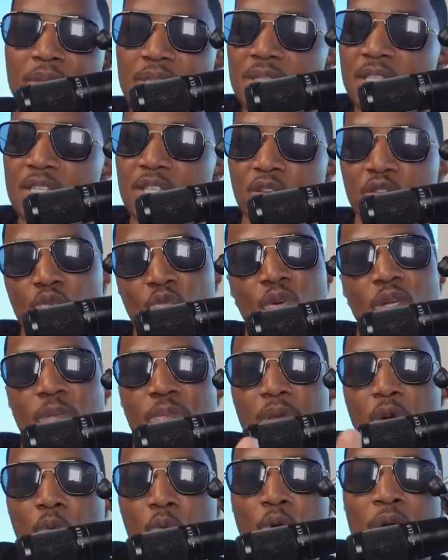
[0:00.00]
business, or you want to
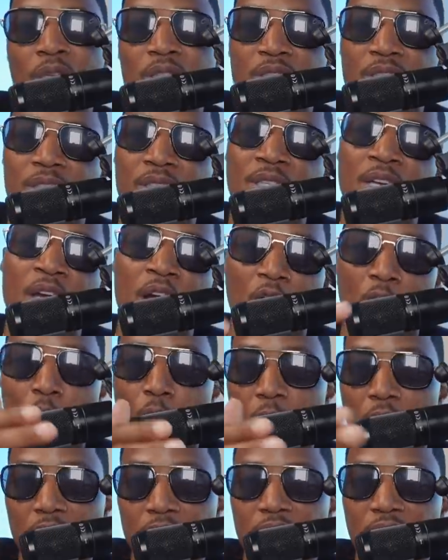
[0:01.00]
be a welder, a
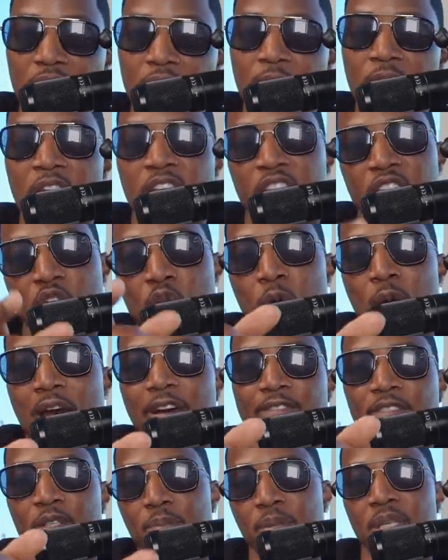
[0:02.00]
welder, you
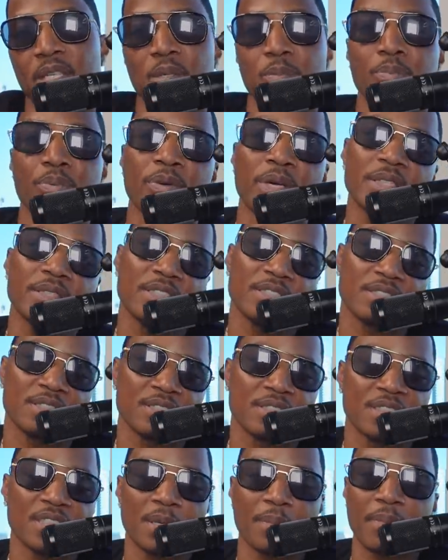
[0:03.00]
have to be an apprentice
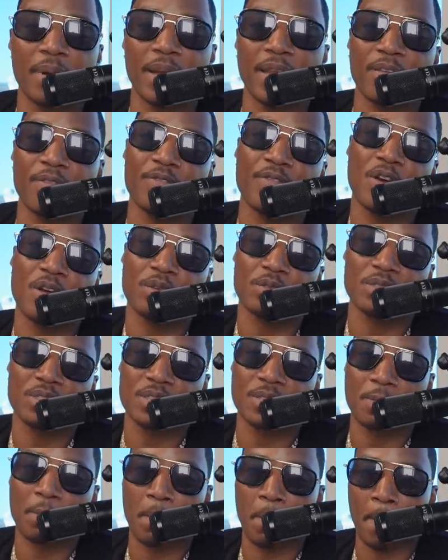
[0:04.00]
to somebody
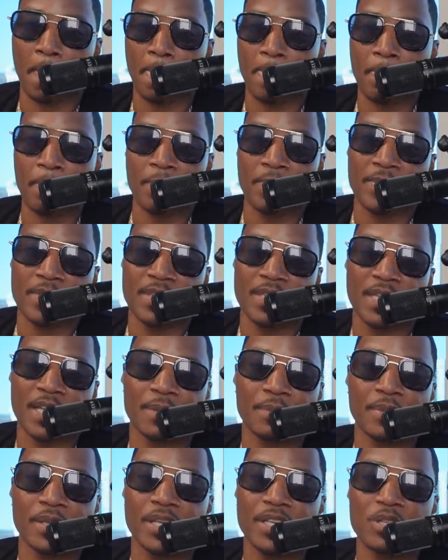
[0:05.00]
first. You know
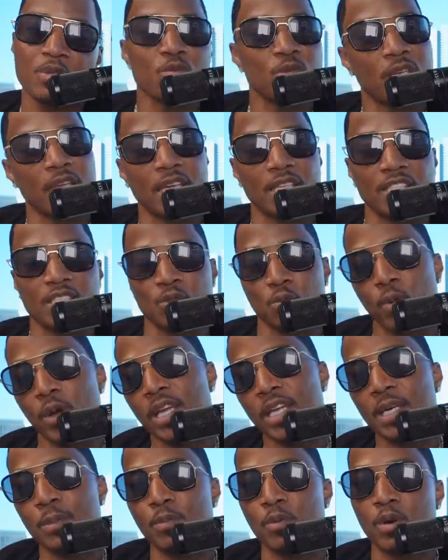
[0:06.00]
what I mean? You can't just
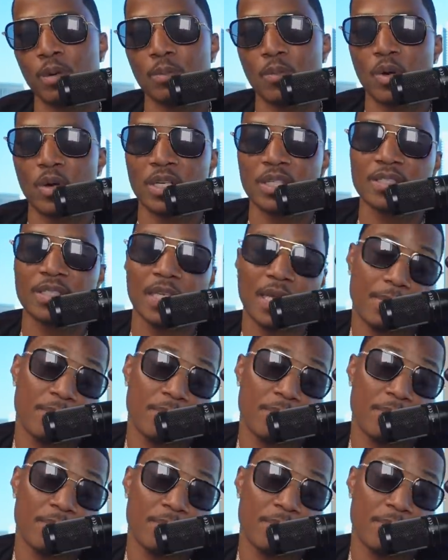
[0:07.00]
wake up one morning and say,